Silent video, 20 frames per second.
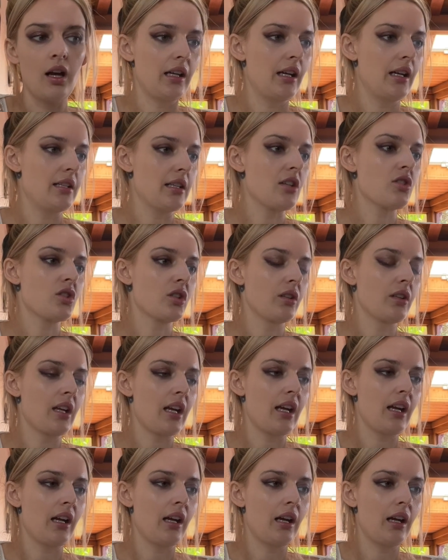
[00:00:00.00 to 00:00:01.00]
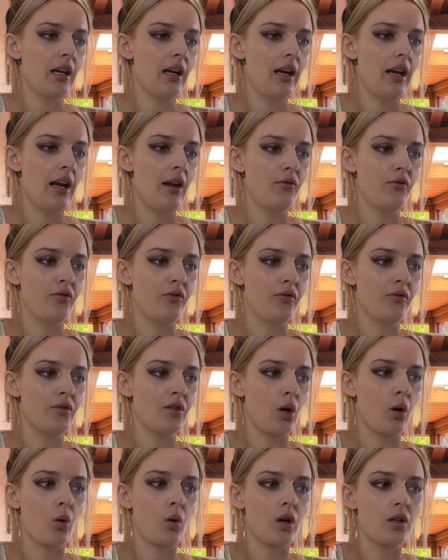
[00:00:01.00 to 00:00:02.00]
Additionally, if the
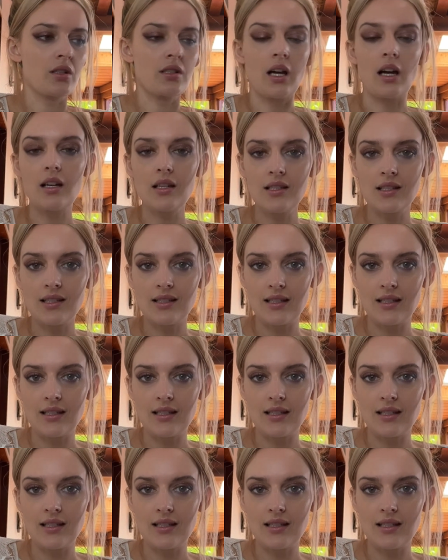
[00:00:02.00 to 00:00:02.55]
court does